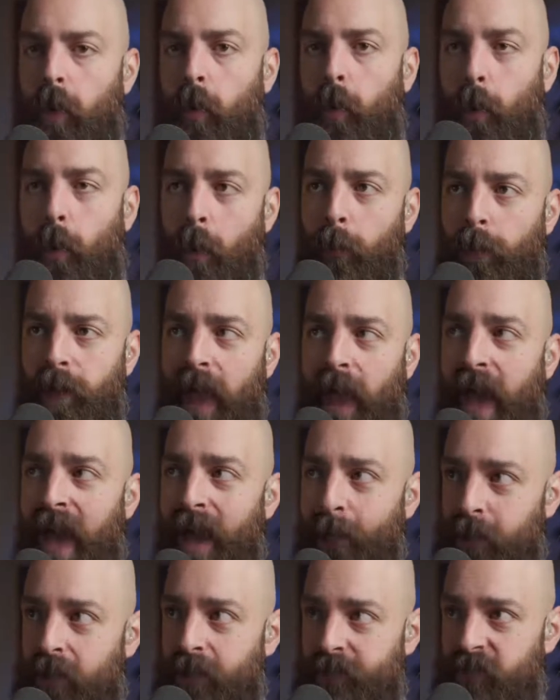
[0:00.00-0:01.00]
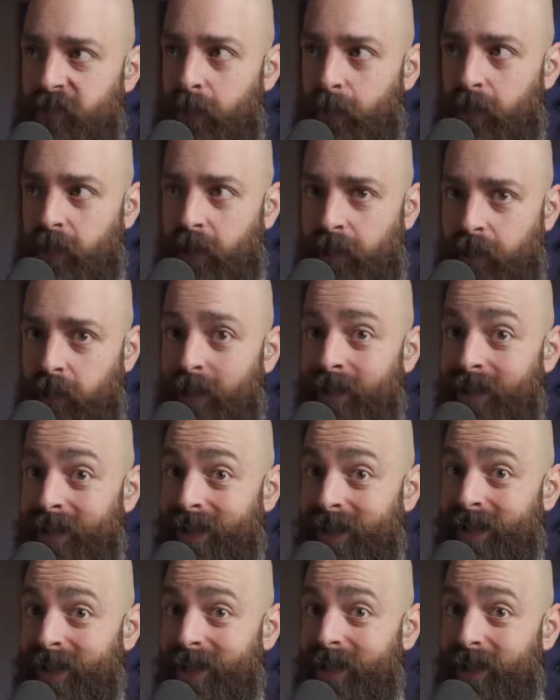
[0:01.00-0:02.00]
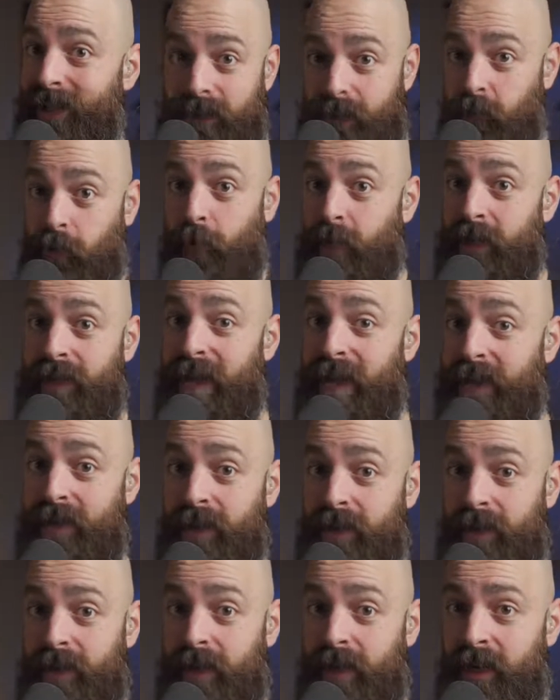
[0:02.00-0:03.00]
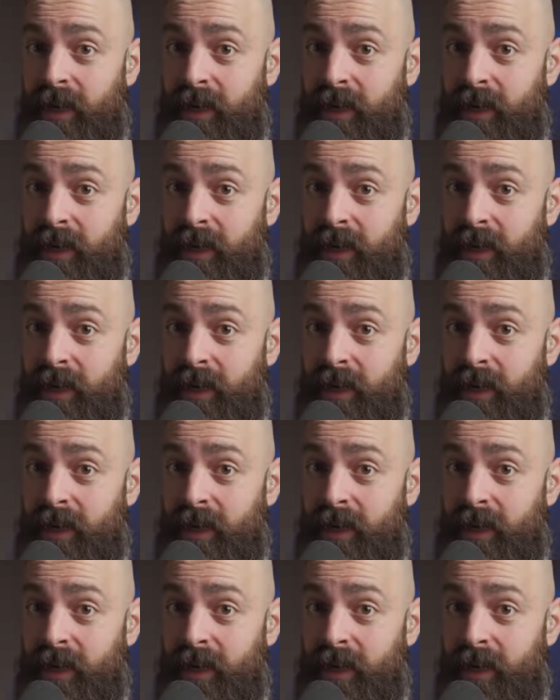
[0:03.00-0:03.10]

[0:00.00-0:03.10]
what would happen if someone like created